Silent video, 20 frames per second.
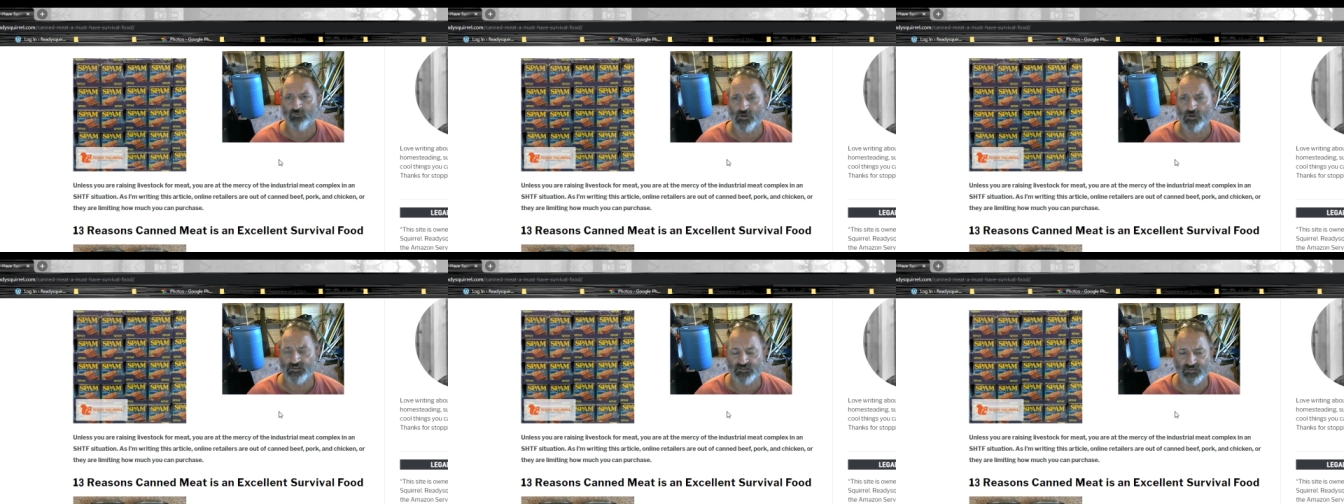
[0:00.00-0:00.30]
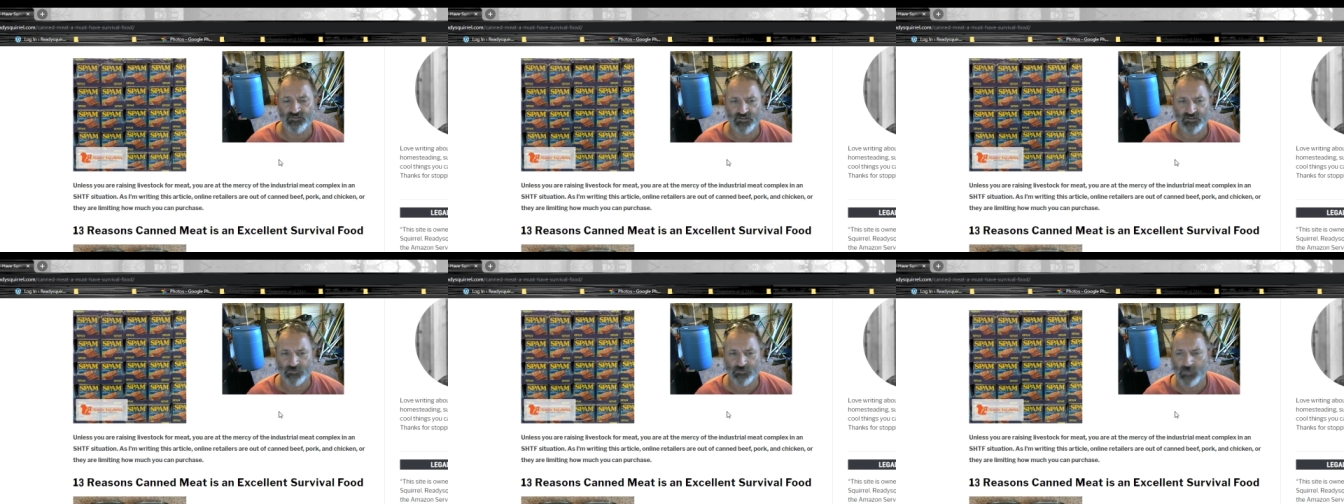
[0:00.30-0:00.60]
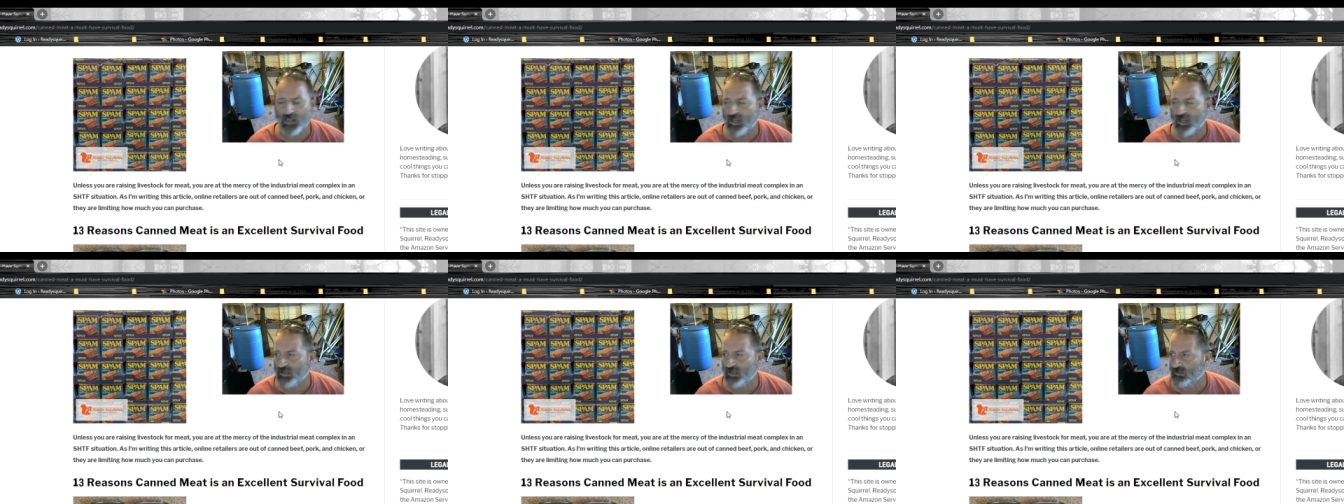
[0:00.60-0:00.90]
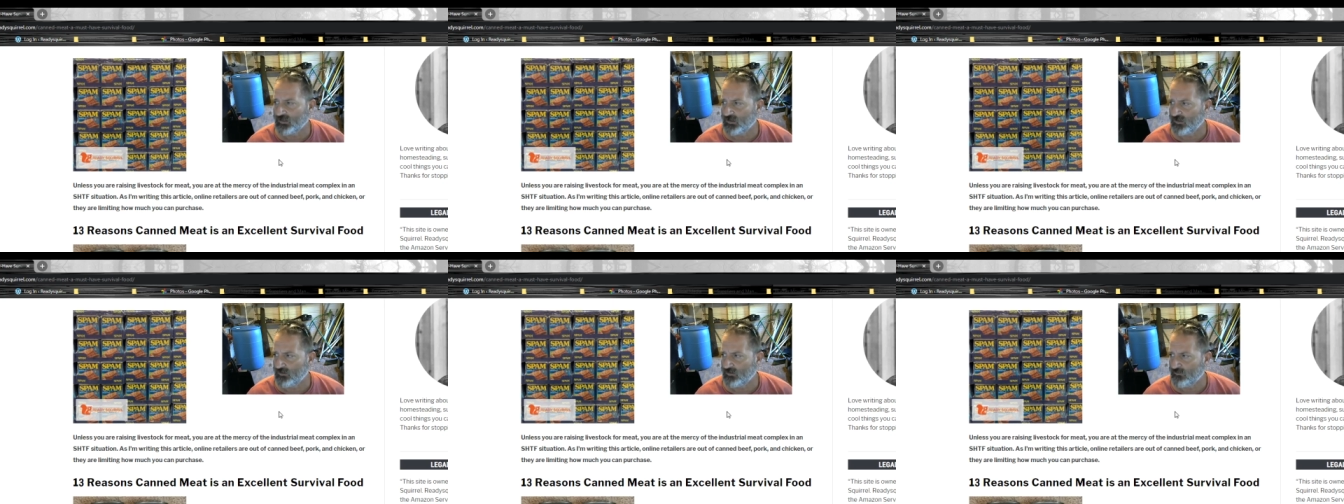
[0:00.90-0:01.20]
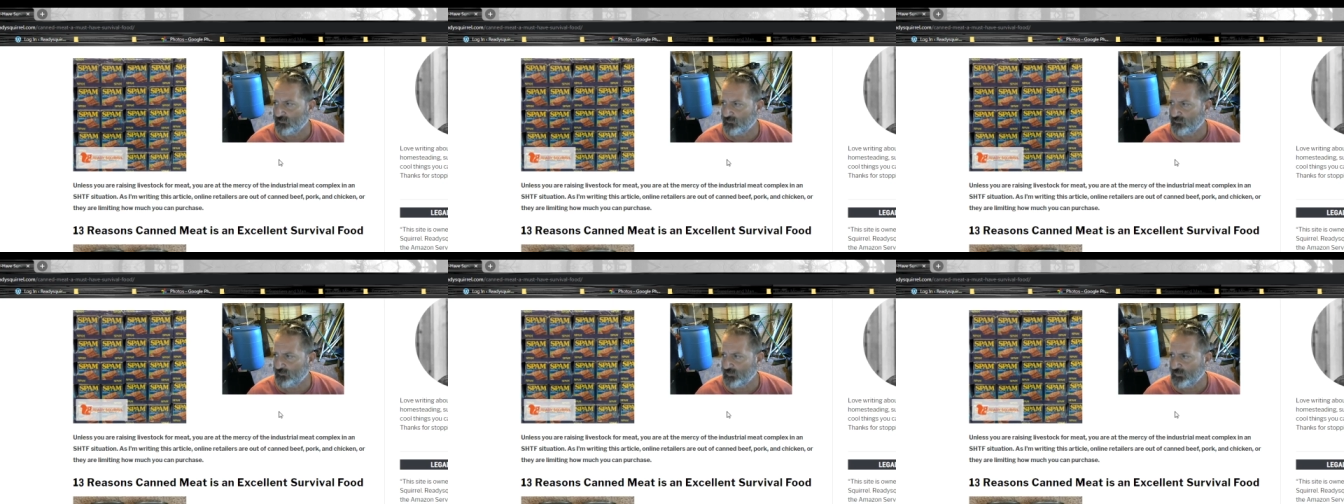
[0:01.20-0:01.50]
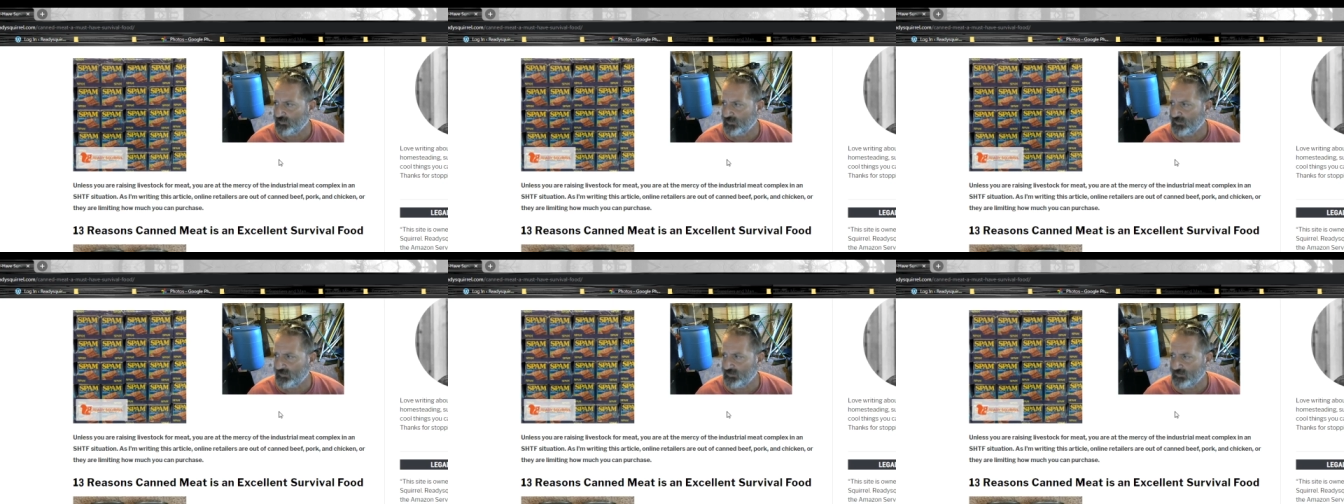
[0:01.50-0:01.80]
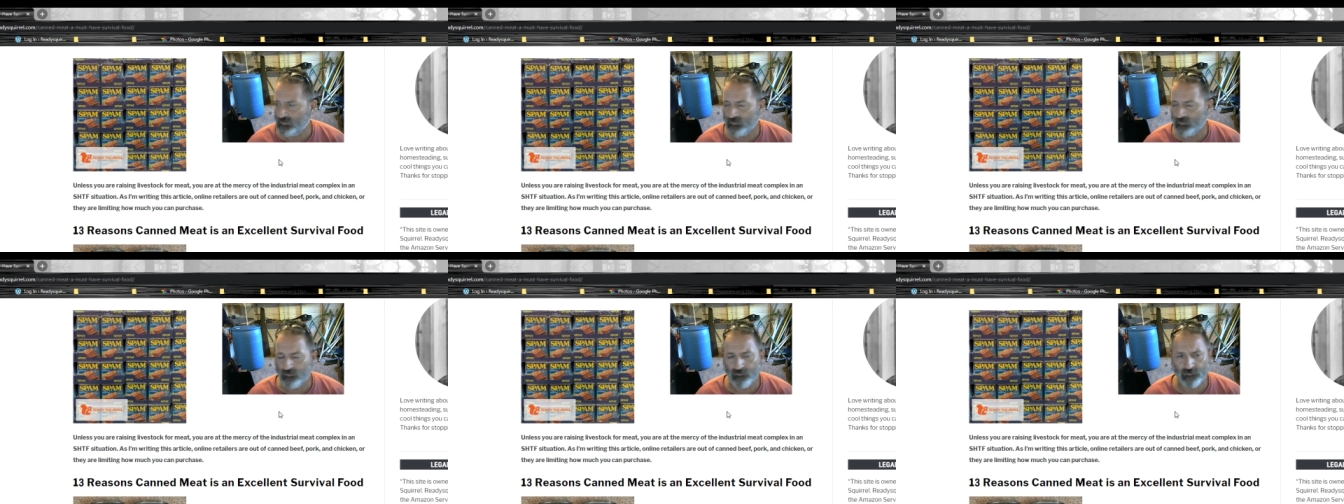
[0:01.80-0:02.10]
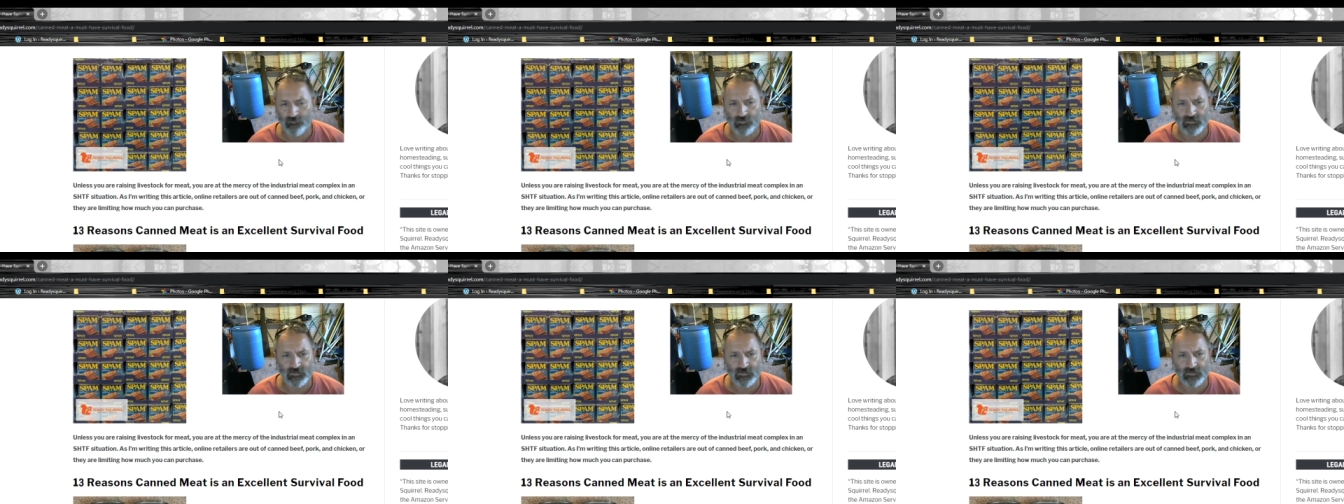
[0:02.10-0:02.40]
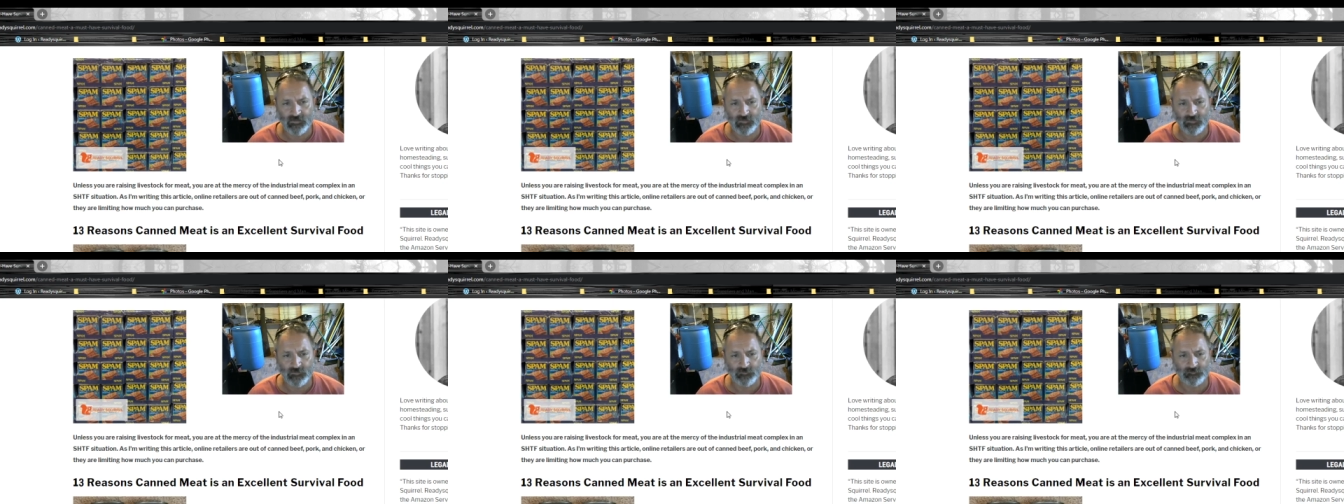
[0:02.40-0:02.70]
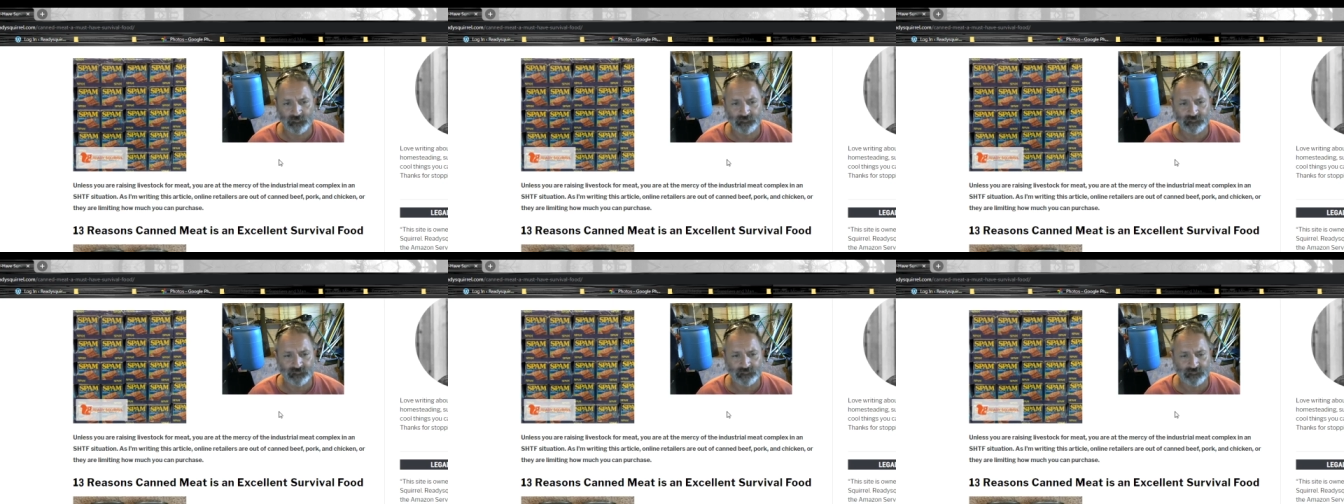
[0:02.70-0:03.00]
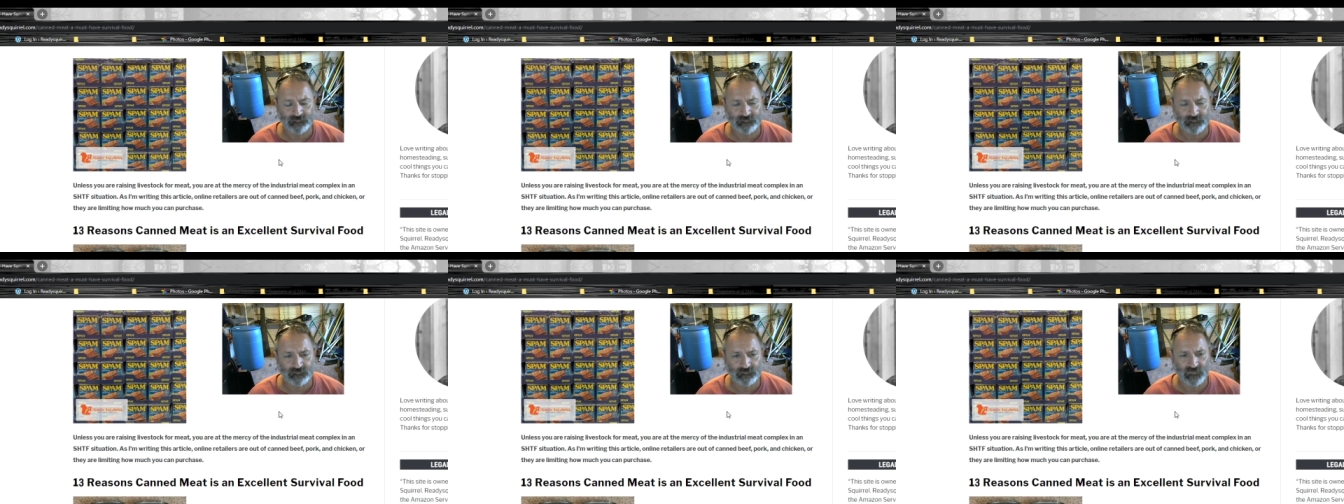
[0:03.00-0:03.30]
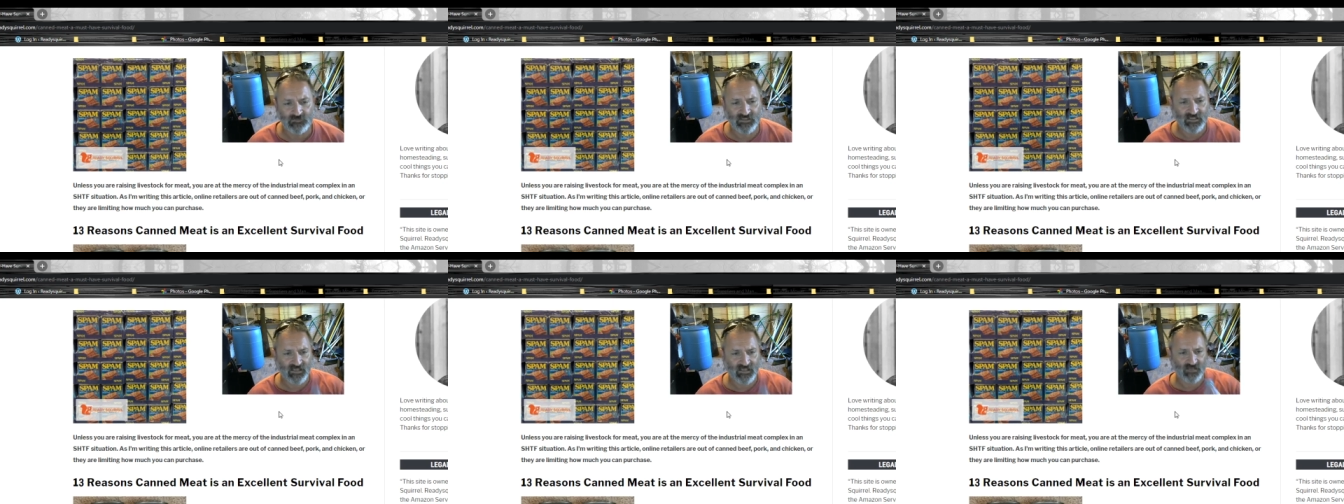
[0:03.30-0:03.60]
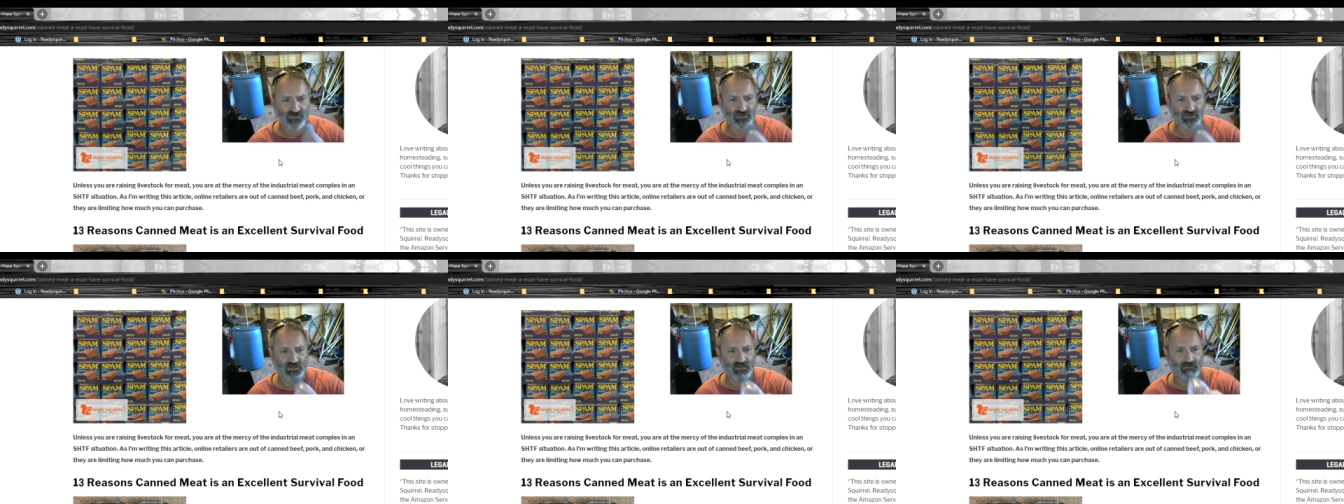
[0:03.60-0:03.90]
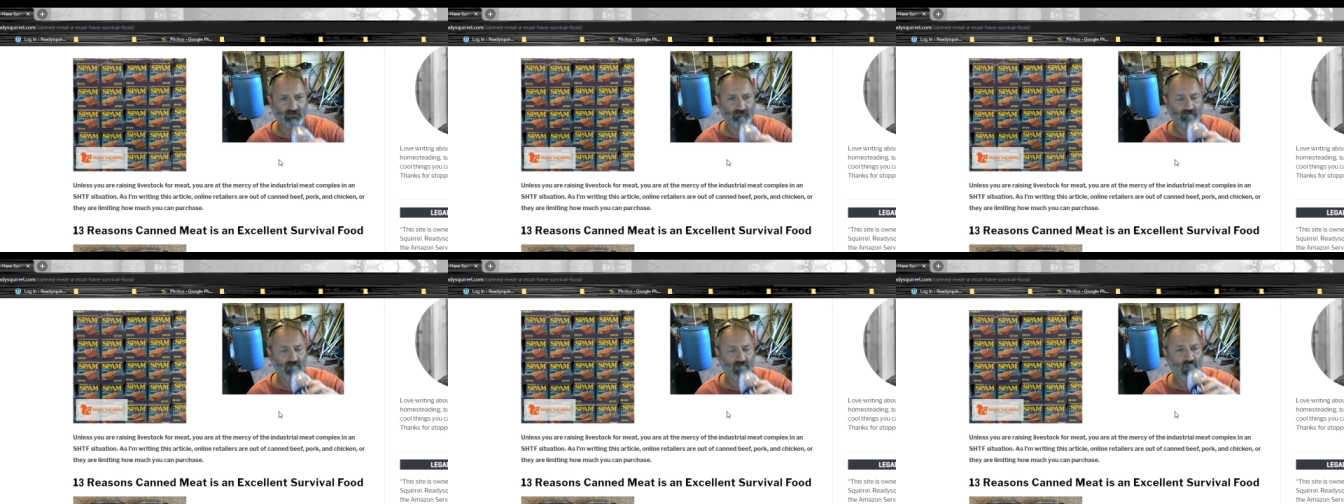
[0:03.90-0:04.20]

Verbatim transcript: one six pack of the um, the canned chicken.